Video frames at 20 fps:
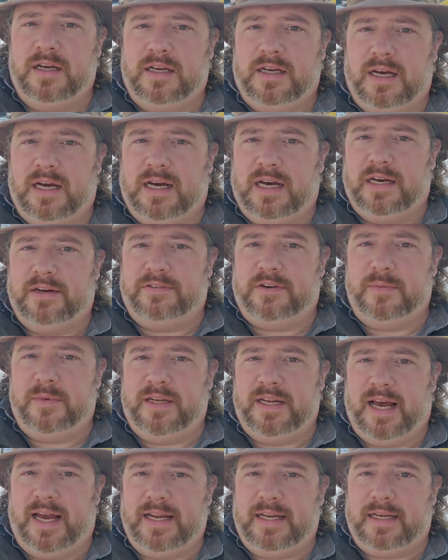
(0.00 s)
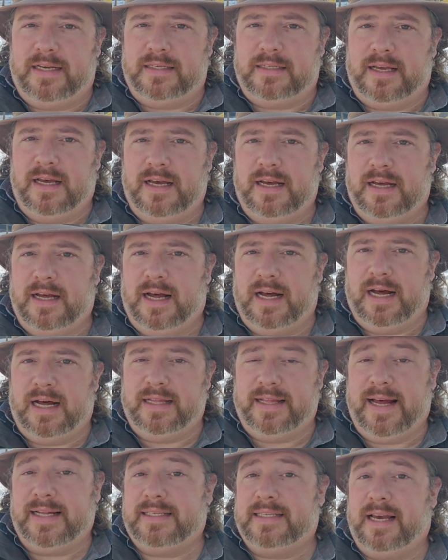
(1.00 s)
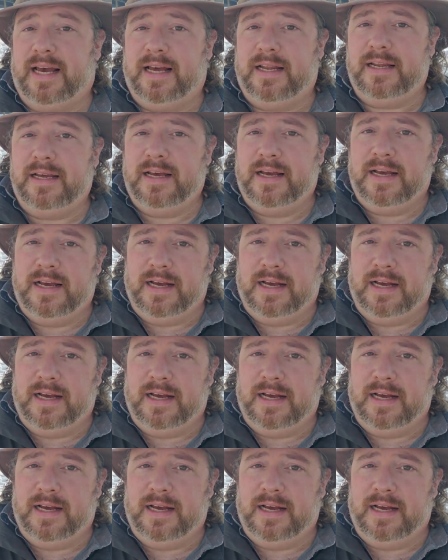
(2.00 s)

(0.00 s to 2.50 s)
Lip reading: from the 90s. That said,